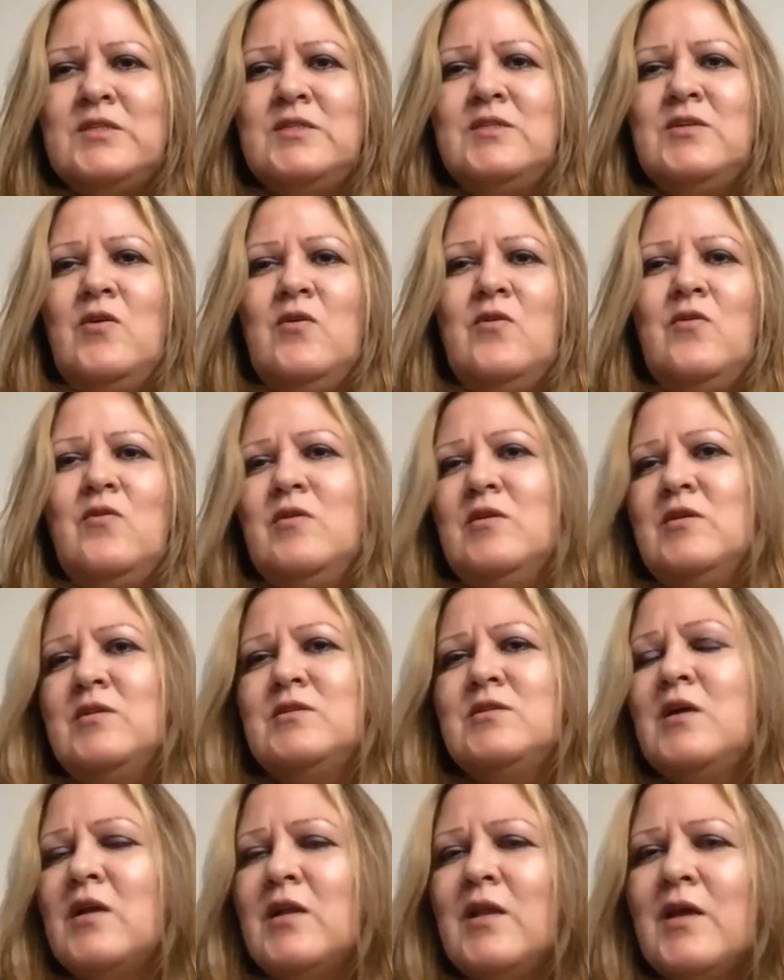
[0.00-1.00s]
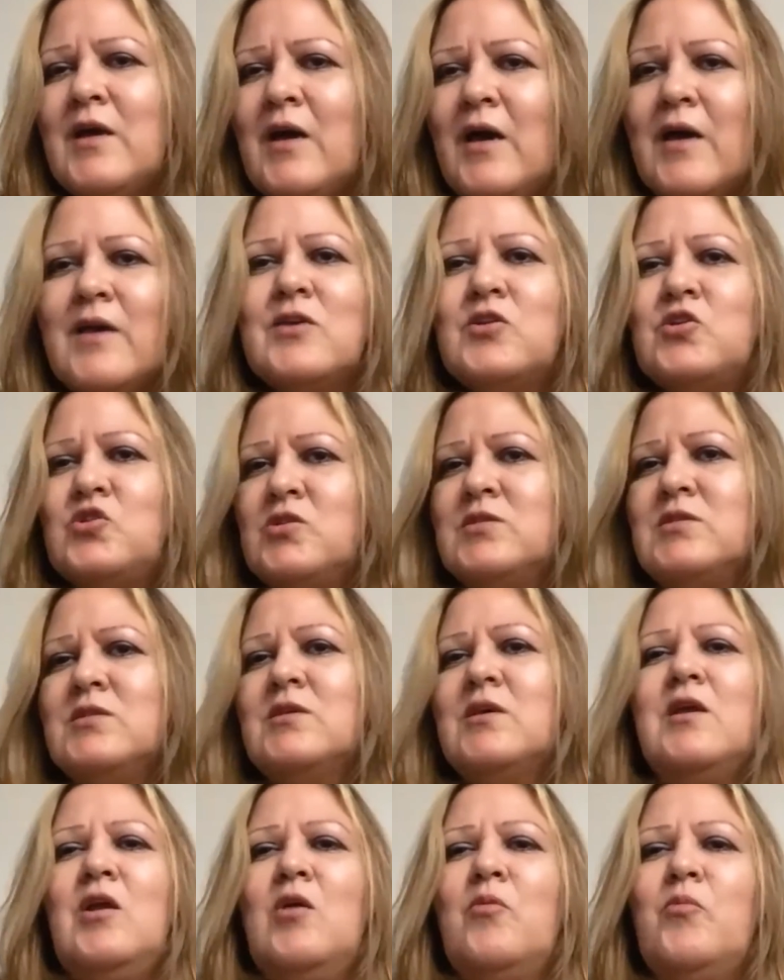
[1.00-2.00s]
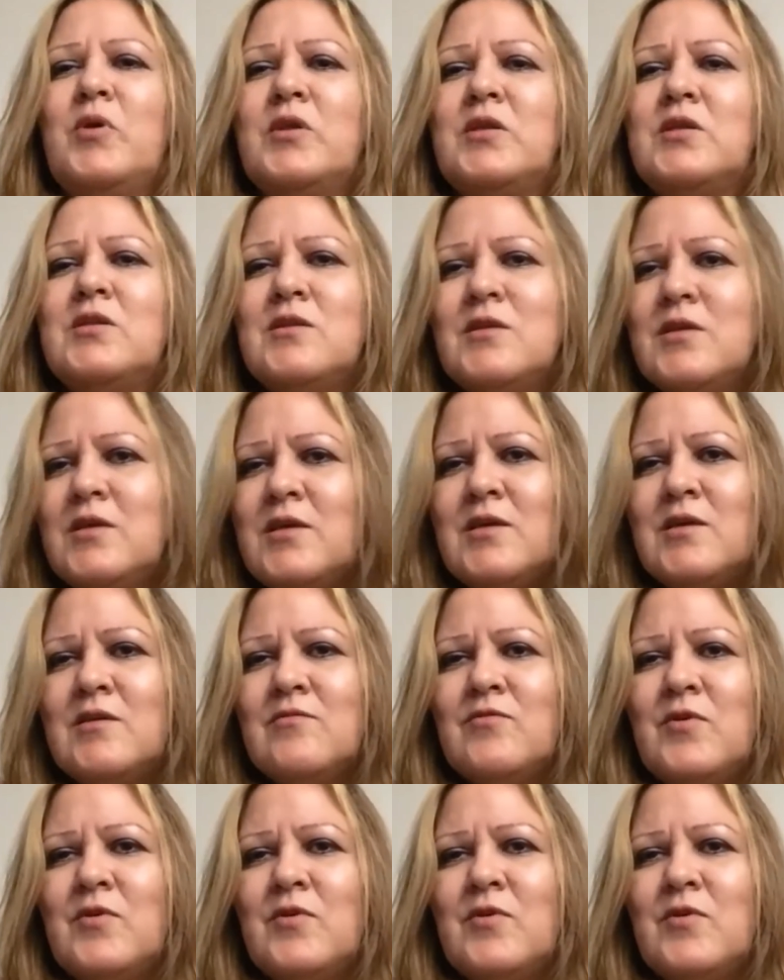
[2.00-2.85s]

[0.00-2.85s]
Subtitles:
So it's not like I can just get up and leave.